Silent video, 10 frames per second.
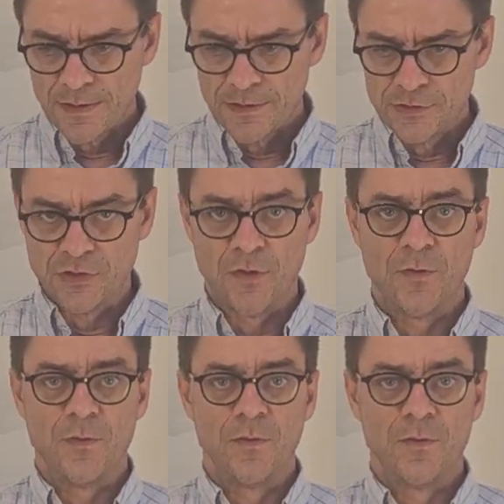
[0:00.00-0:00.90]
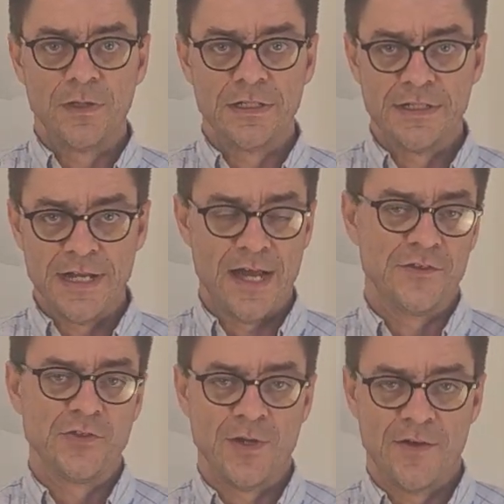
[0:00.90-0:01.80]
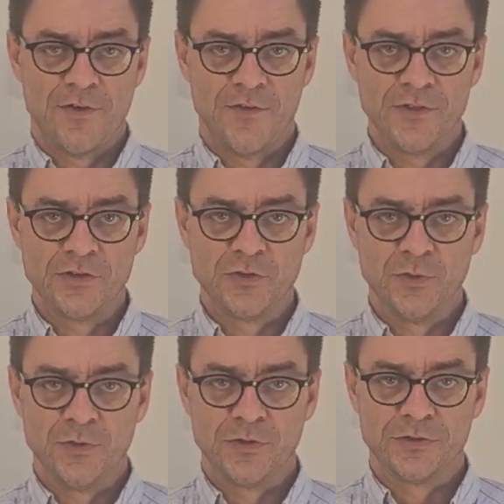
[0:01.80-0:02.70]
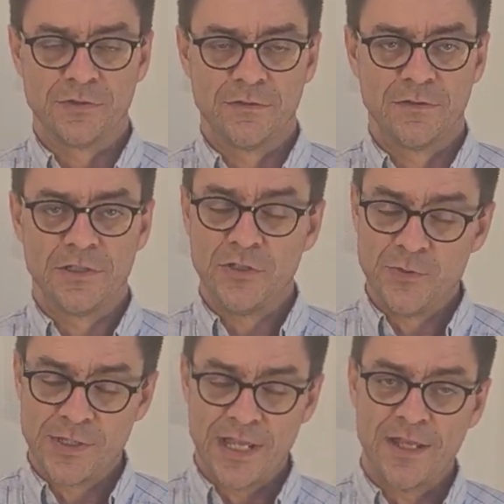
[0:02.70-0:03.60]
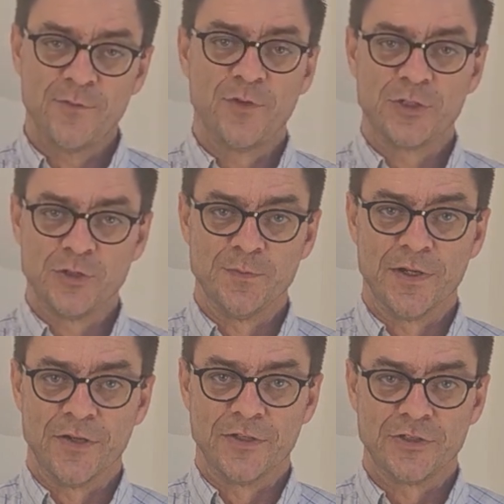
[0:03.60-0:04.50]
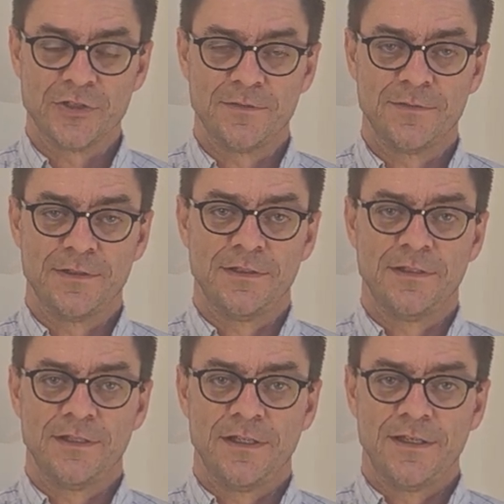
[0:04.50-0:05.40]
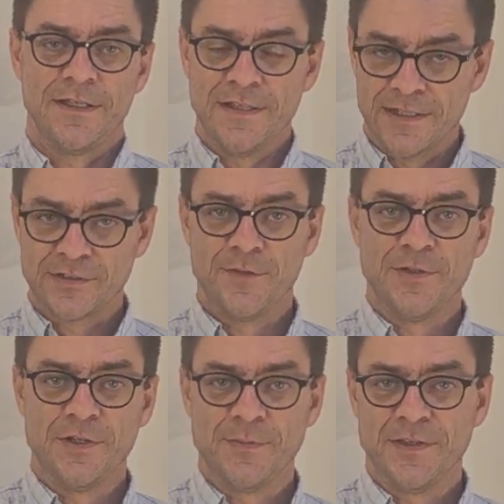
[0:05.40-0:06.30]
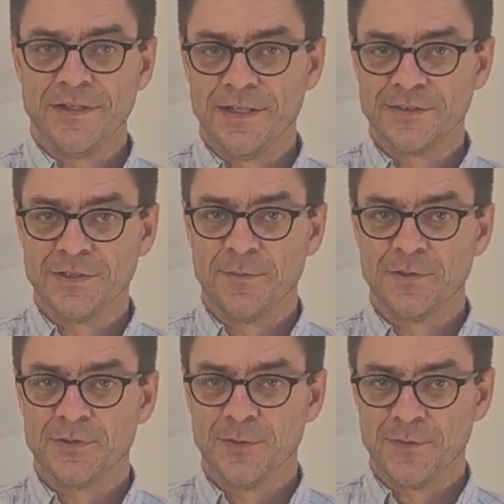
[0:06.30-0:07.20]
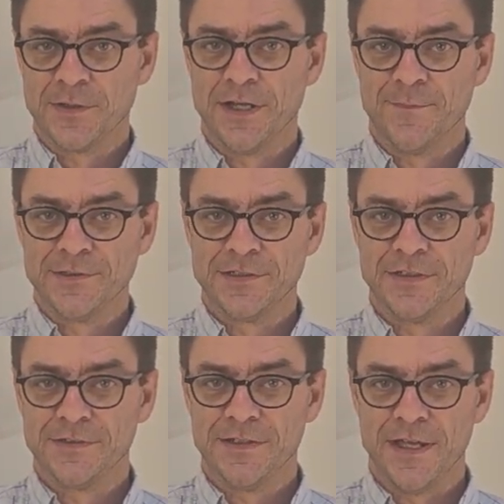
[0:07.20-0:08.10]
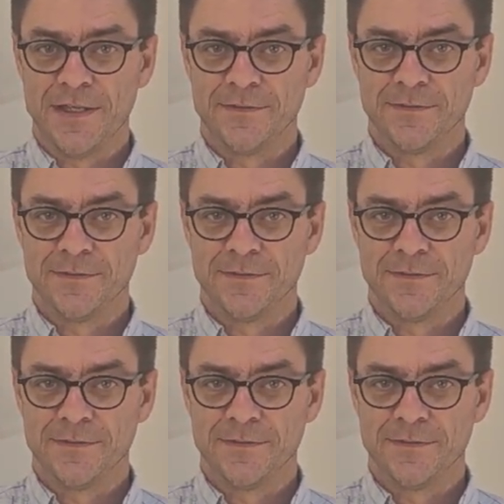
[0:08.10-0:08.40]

So now that you have all these tools, you can fix your marriage. And that's coming up on the next episode of The Common Sense Dad.